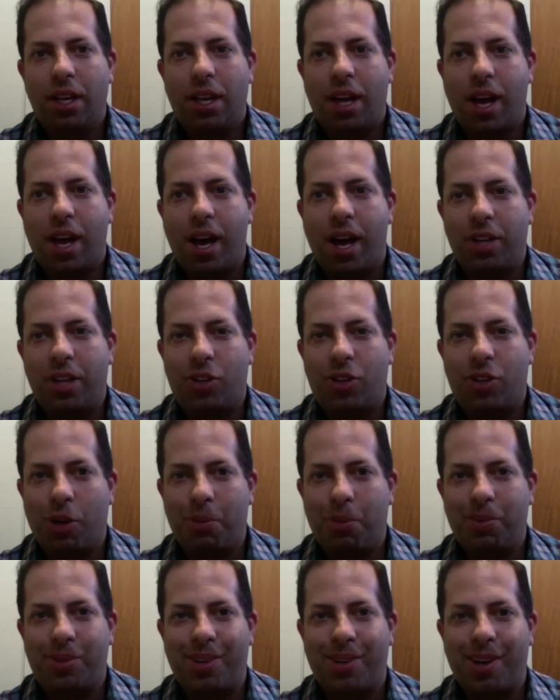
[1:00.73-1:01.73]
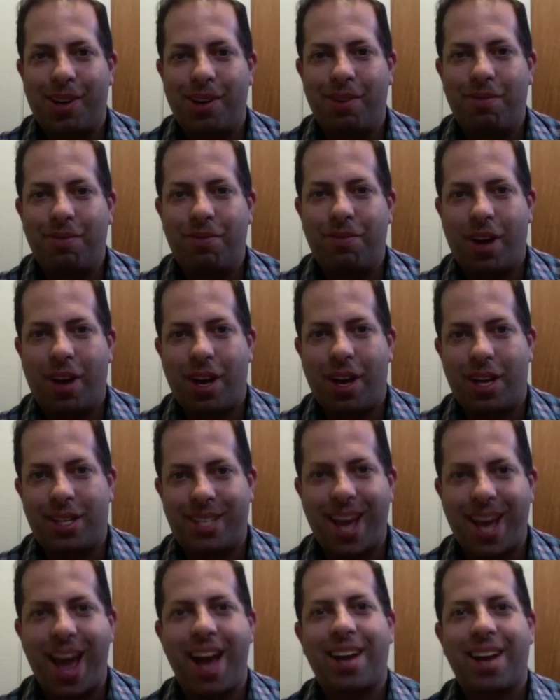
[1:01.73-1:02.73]
in terms of
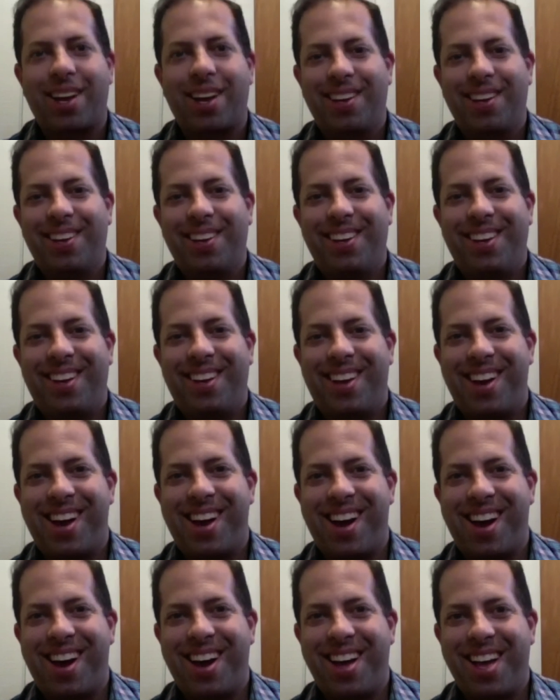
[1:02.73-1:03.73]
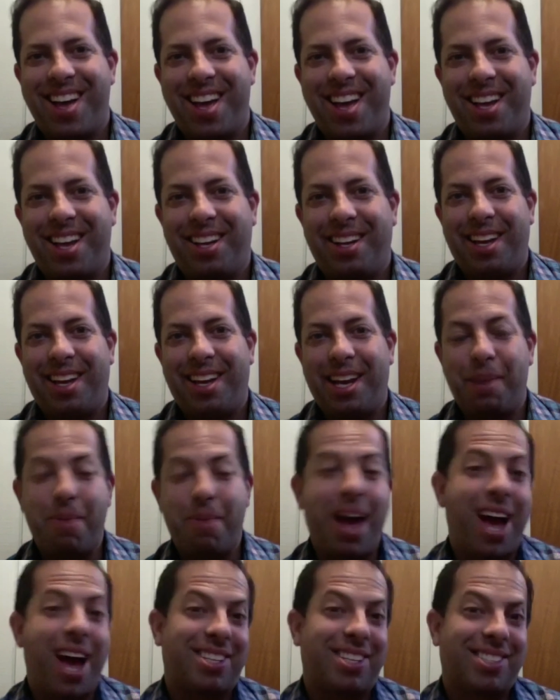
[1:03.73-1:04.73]
tech and
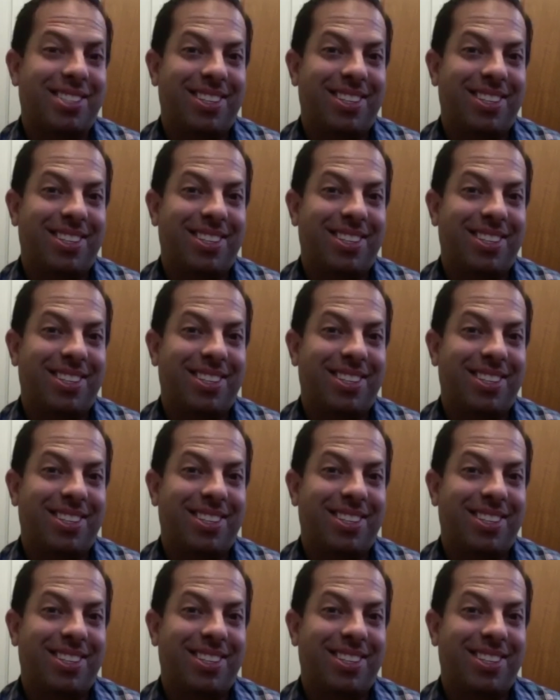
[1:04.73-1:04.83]
mask.